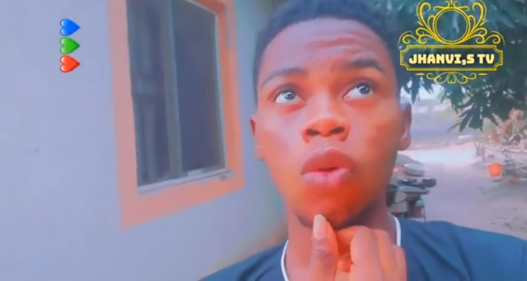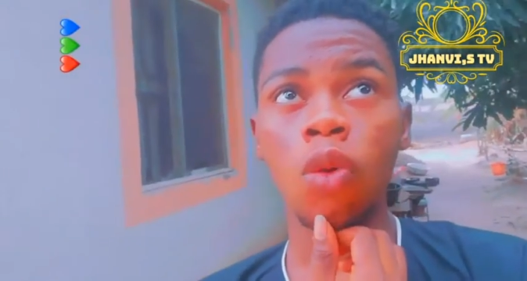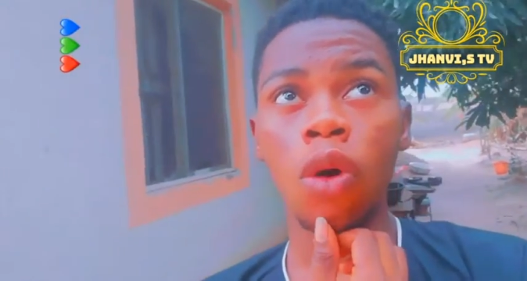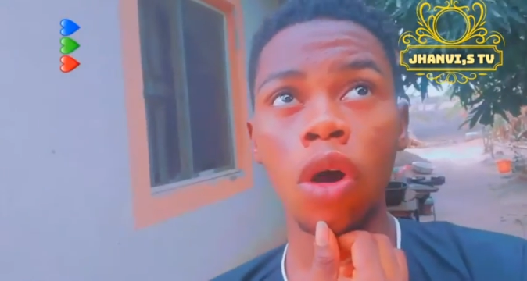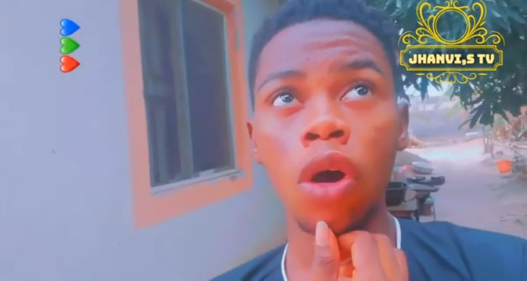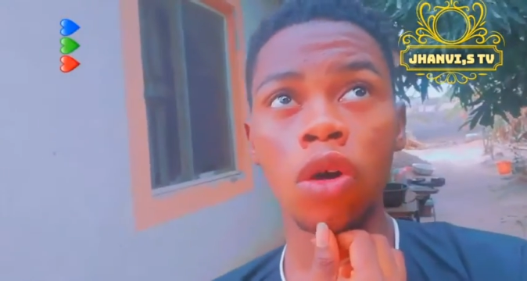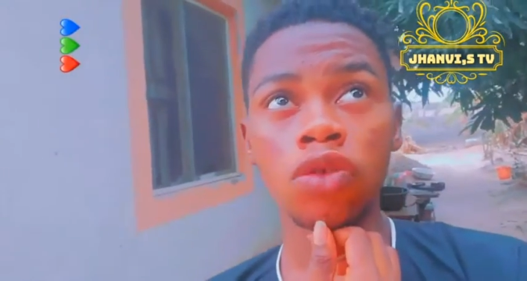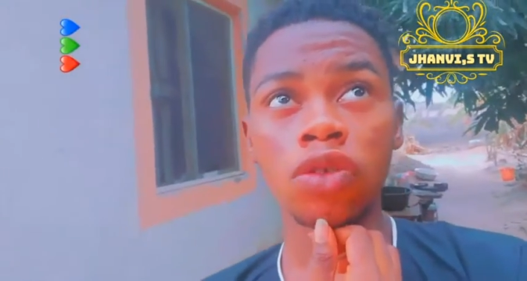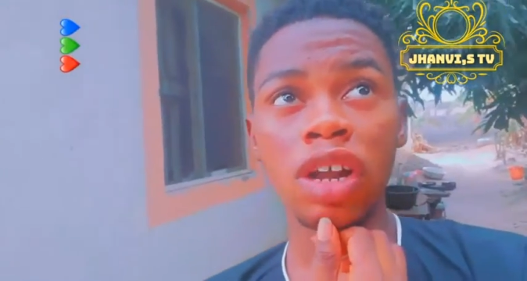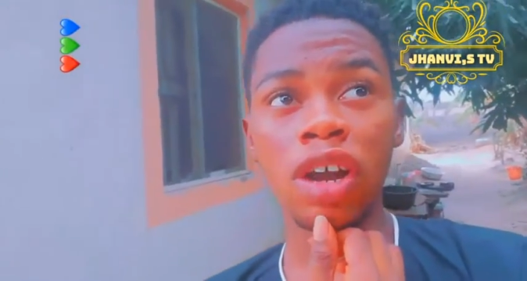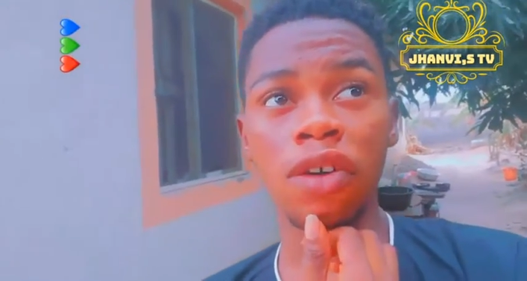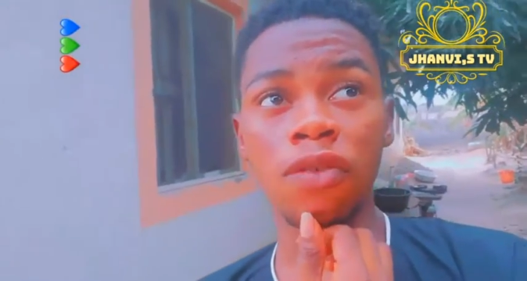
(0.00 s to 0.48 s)

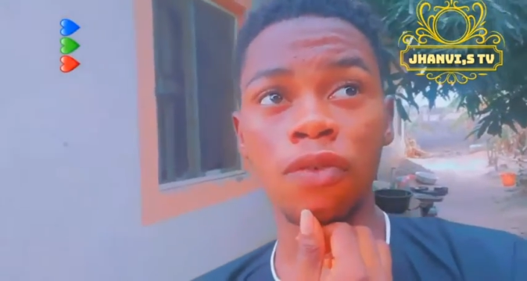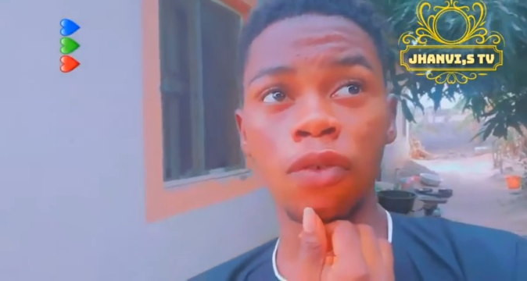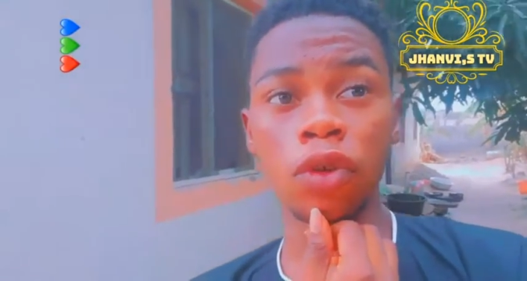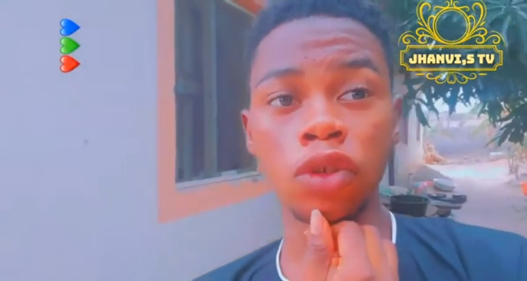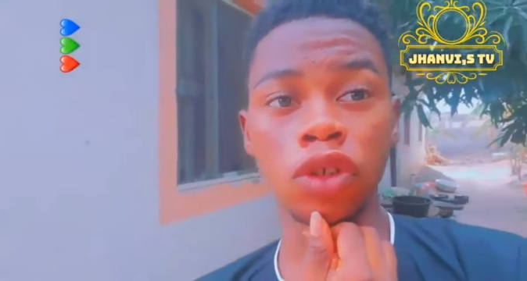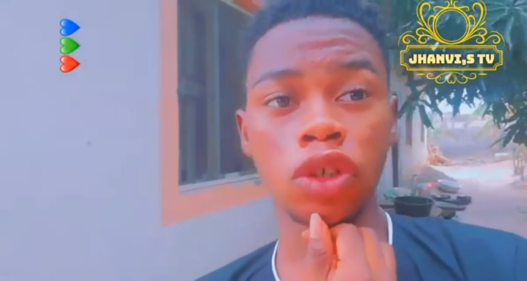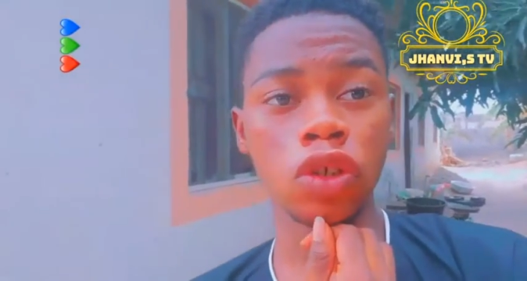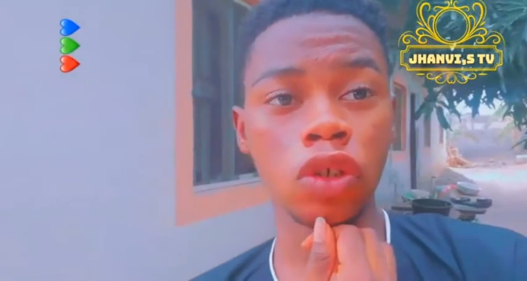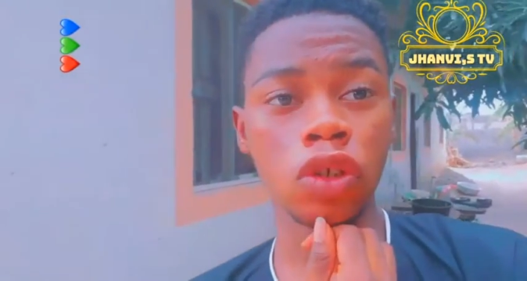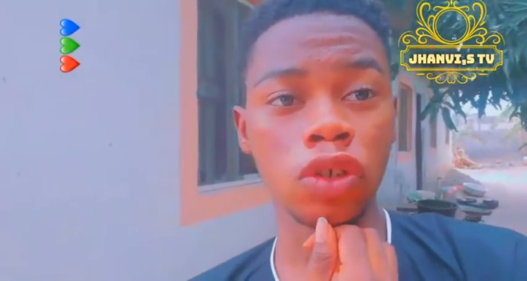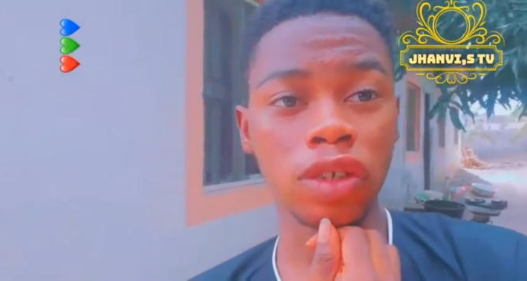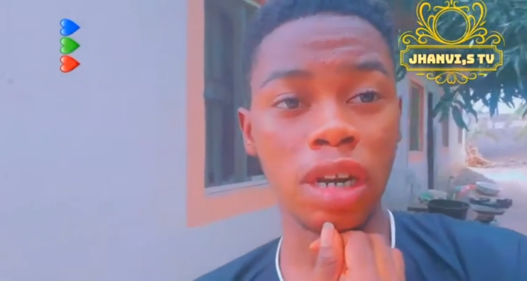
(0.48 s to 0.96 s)

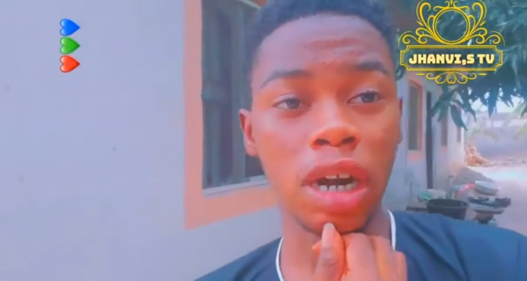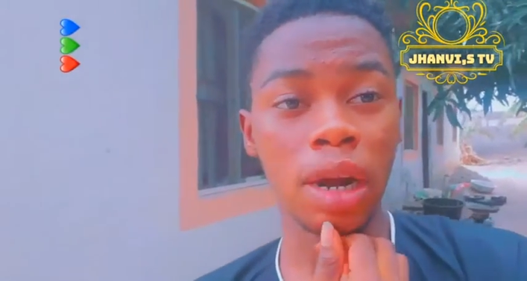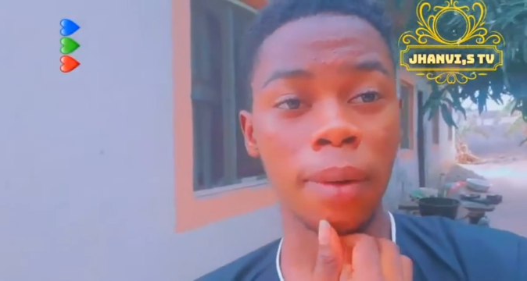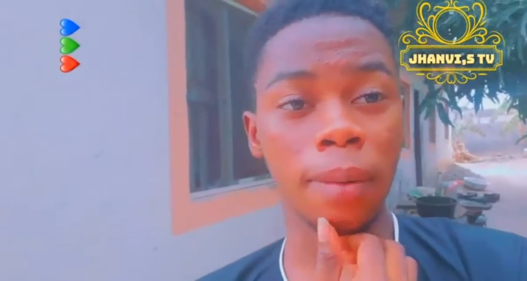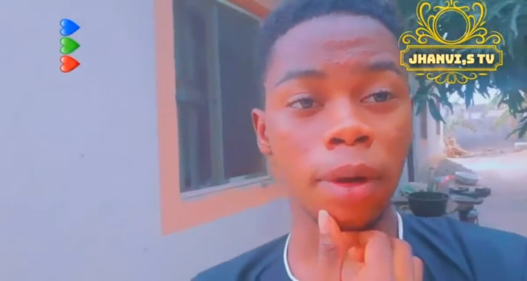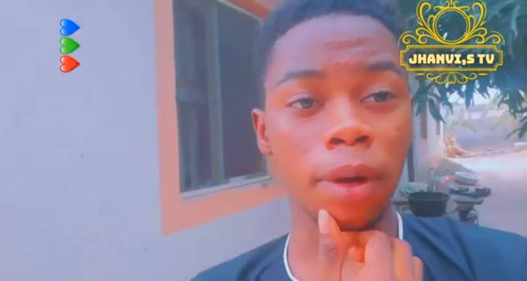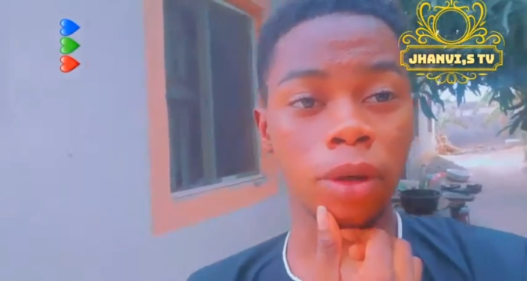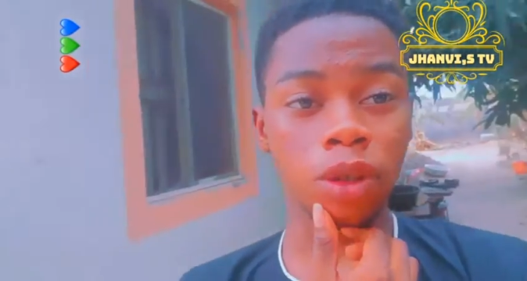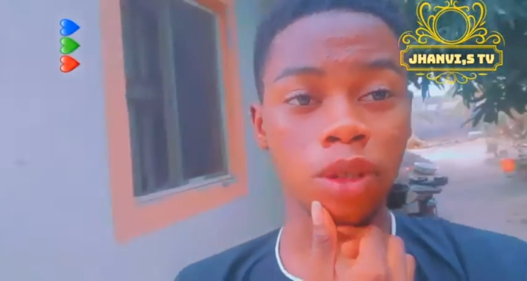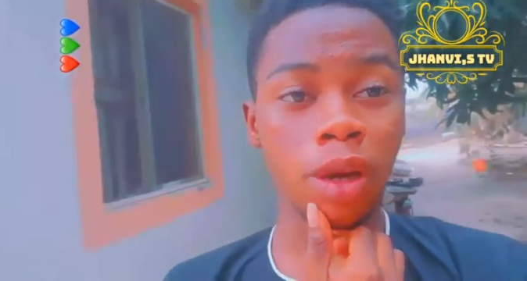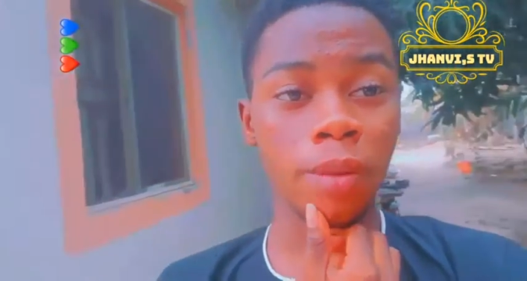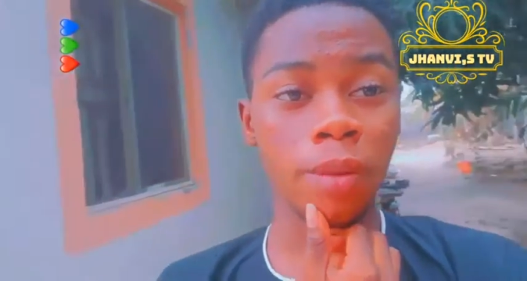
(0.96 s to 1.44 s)
140
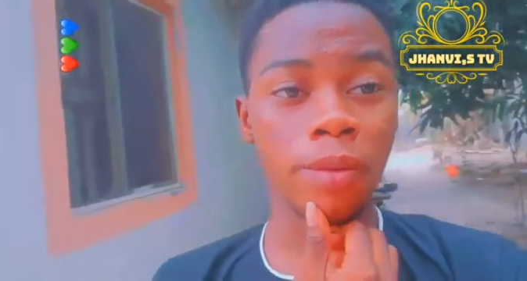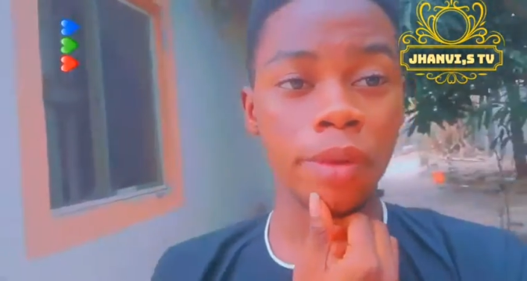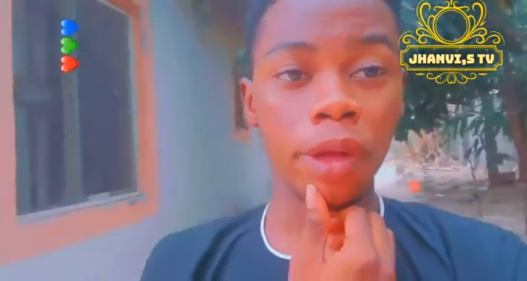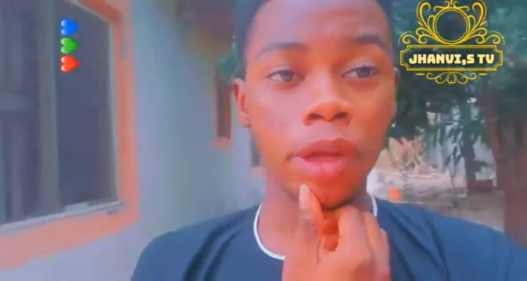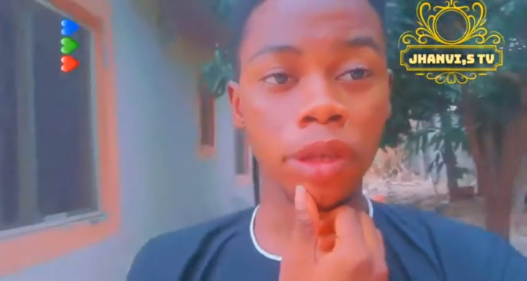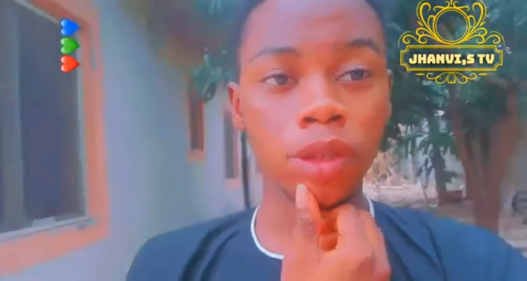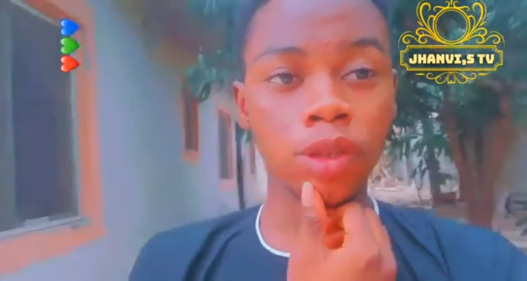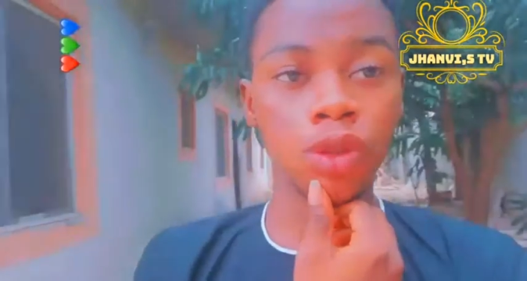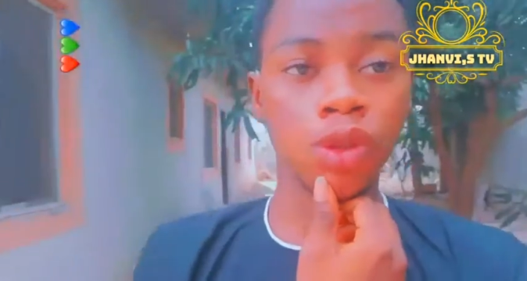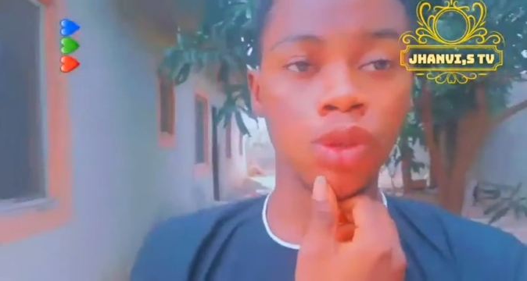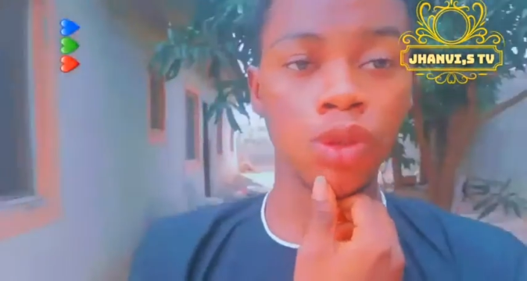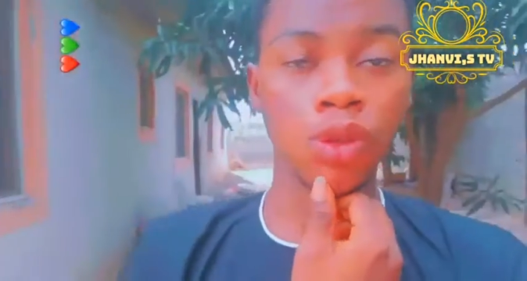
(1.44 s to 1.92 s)
subscribers, so I'm
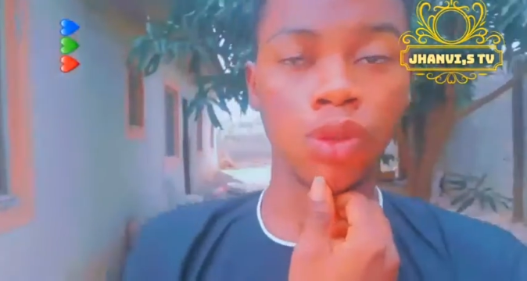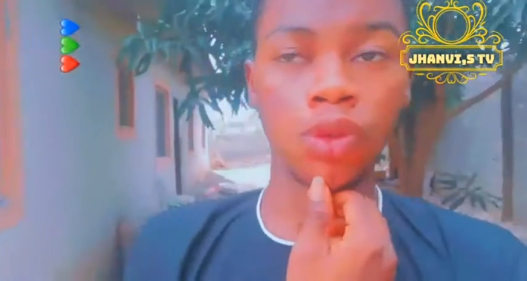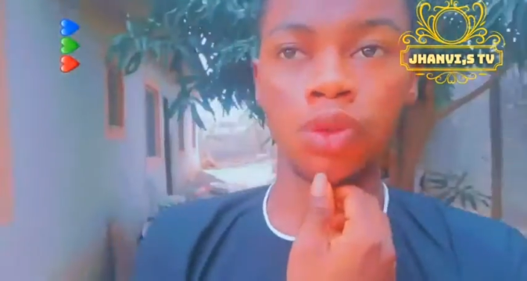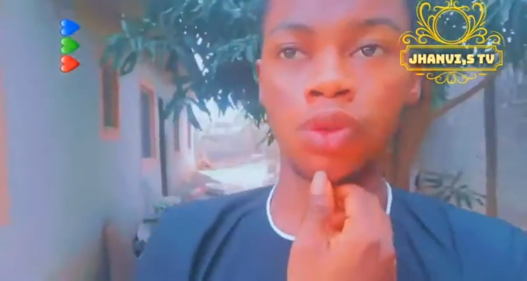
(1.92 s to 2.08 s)
here to